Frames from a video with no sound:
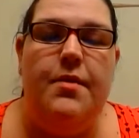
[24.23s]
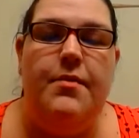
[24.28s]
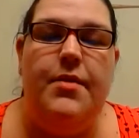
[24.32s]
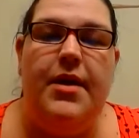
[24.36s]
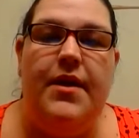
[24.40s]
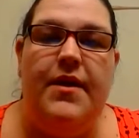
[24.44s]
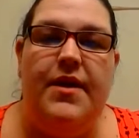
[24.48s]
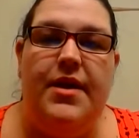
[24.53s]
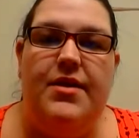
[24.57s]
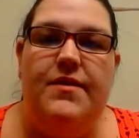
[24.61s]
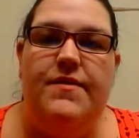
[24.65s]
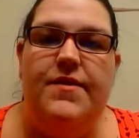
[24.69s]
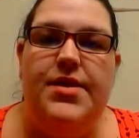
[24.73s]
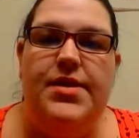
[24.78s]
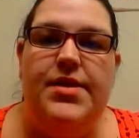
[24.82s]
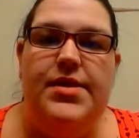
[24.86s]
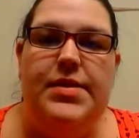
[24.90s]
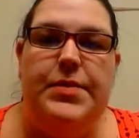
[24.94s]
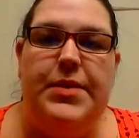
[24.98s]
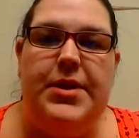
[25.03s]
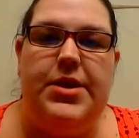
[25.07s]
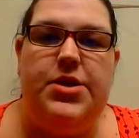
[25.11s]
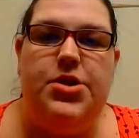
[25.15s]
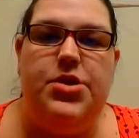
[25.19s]
By the end of this
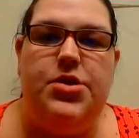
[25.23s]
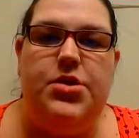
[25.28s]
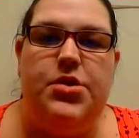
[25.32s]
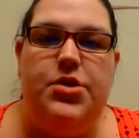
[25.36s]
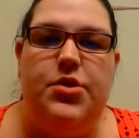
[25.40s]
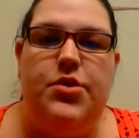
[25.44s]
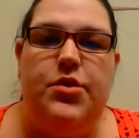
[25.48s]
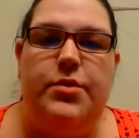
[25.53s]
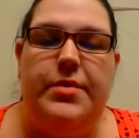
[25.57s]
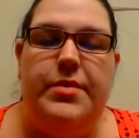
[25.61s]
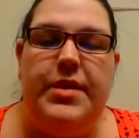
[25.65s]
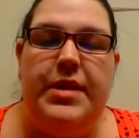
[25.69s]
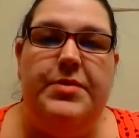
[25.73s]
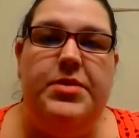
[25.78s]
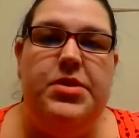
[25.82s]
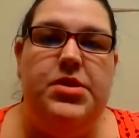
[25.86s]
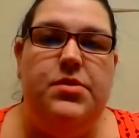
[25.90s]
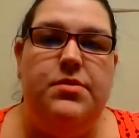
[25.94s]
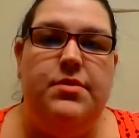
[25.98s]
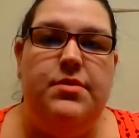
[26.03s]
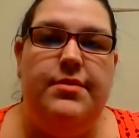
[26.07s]
speech, you will be able to